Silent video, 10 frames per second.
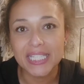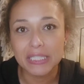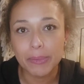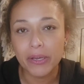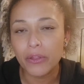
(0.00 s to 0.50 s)

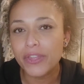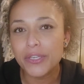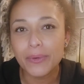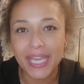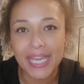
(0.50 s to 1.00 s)
spill that
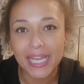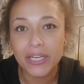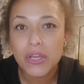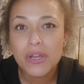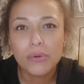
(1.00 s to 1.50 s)
you can't
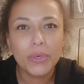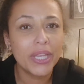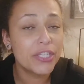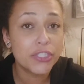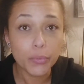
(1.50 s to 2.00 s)

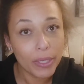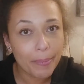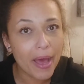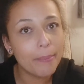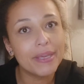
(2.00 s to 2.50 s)
really sweep
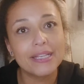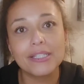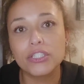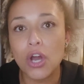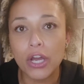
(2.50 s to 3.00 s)
up because
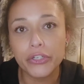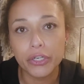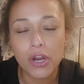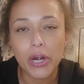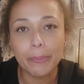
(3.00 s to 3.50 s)
it's on your
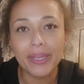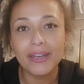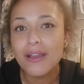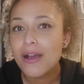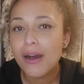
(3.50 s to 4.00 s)
carpet.